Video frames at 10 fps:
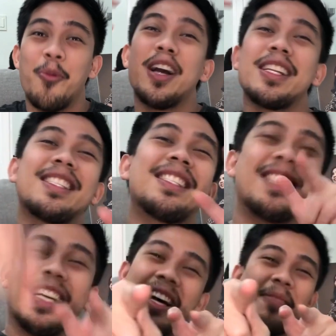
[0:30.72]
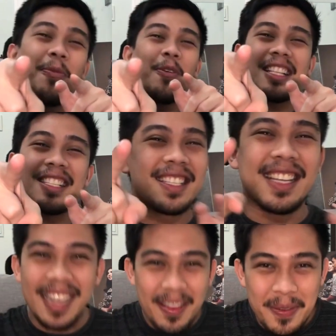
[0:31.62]
What's
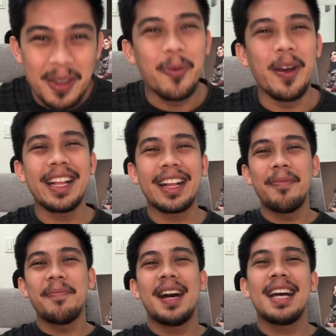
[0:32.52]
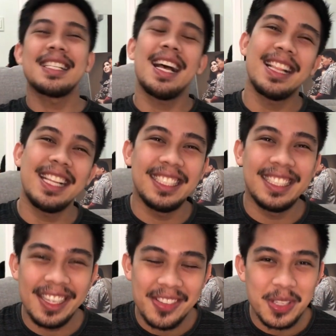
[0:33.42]
up? Welcome back sa ating
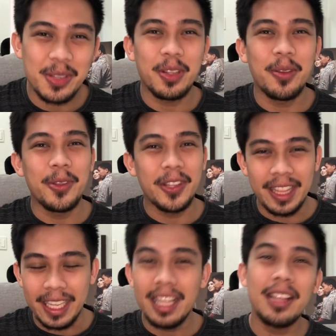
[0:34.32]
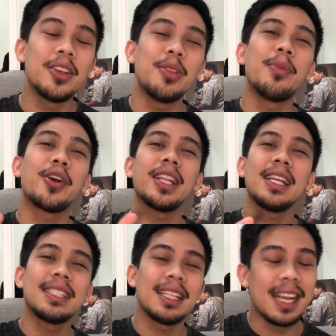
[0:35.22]
Gelozoned Community. Good
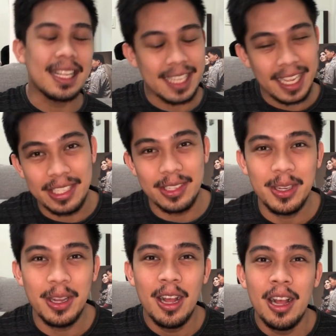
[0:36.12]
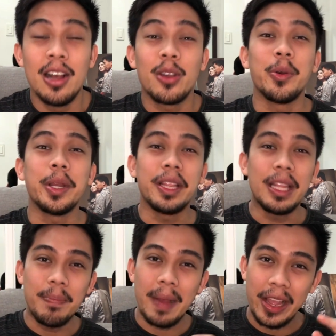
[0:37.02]
morning sa lahat sa inyo. Kung
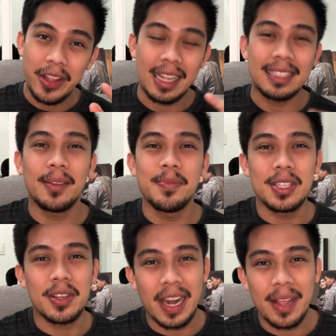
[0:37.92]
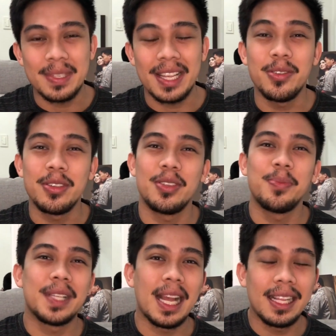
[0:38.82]
hindi pa kayo nakasubscribe sa YouTube
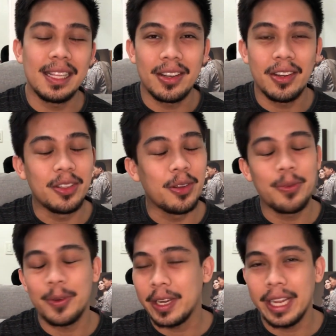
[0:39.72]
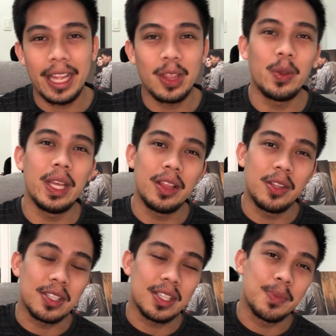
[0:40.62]
channel ko, don't forget to hit
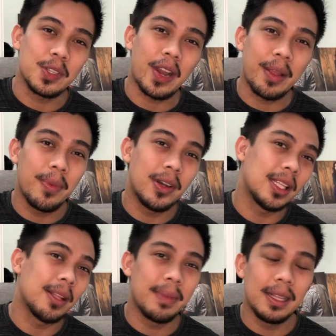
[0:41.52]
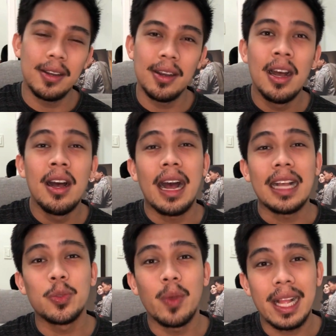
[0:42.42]
yung subscribe button below
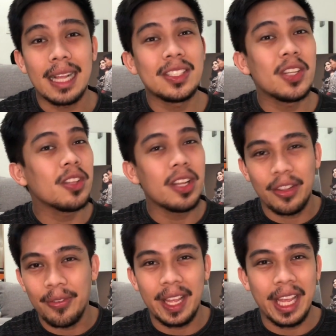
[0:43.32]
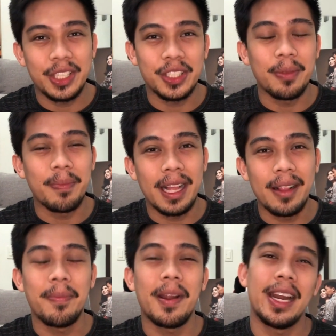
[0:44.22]
as well as yung notification
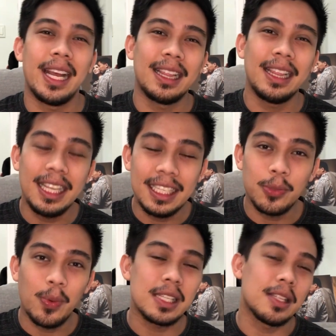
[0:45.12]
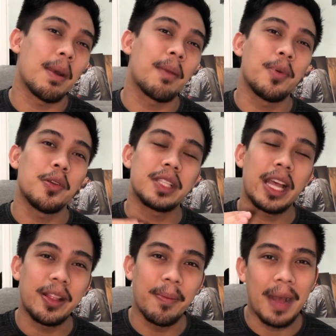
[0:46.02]
bell para at least once na mag-post
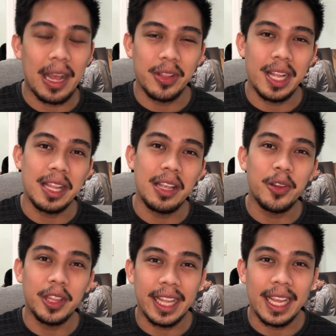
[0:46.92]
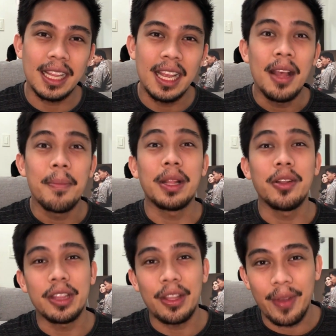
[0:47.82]
tayo ng bago nating content,
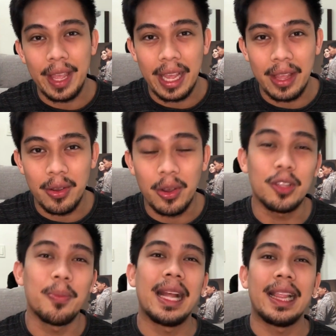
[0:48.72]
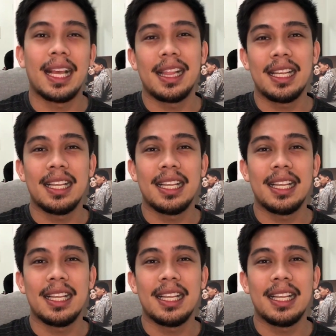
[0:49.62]
ma-notify kayo automatically.